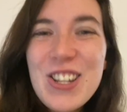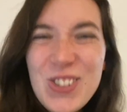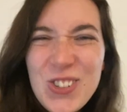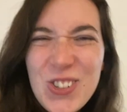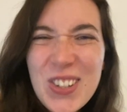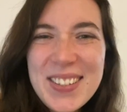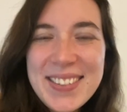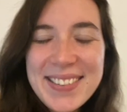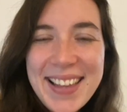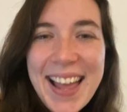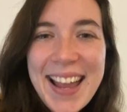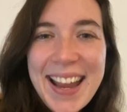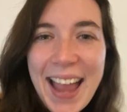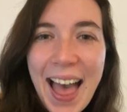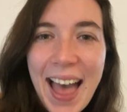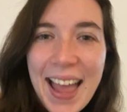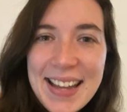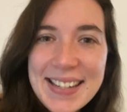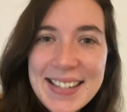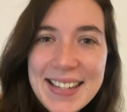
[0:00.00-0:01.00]
just like
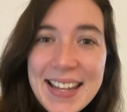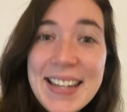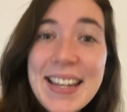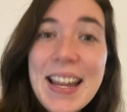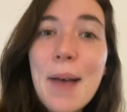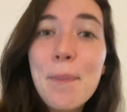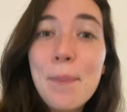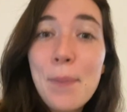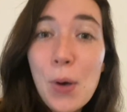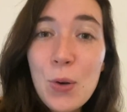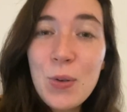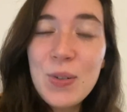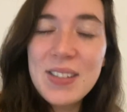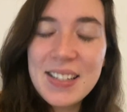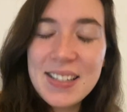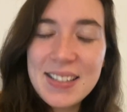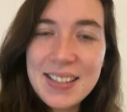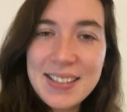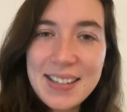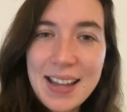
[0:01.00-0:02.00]
I did and
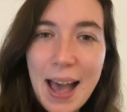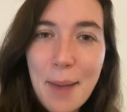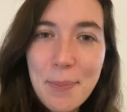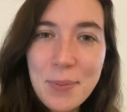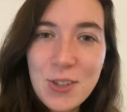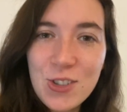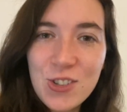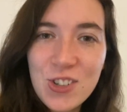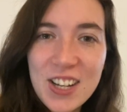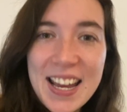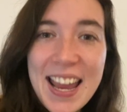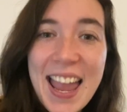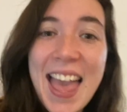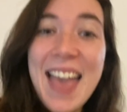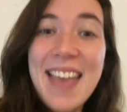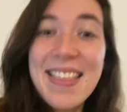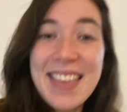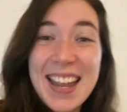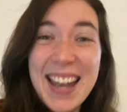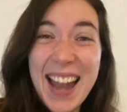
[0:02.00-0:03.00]
post it to Tapestry,
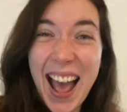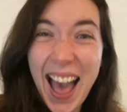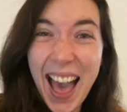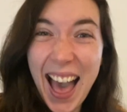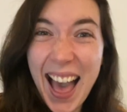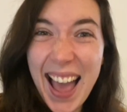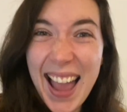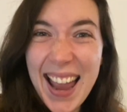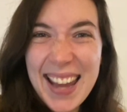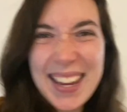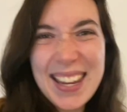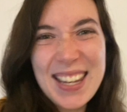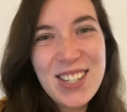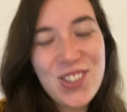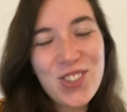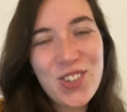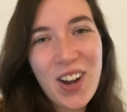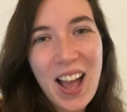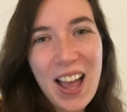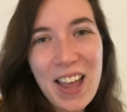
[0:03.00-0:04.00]
then I
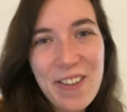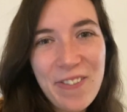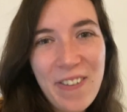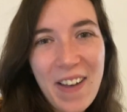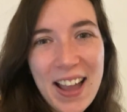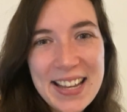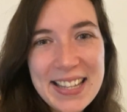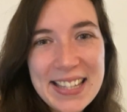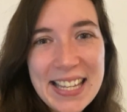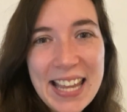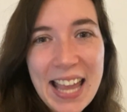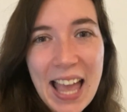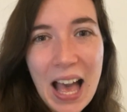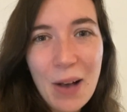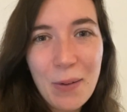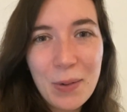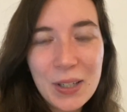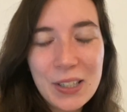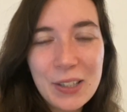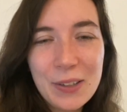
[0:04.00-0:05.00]
can try find the
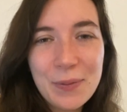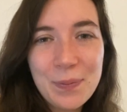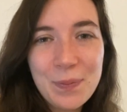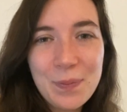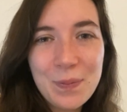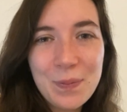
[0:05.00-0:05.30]
owl.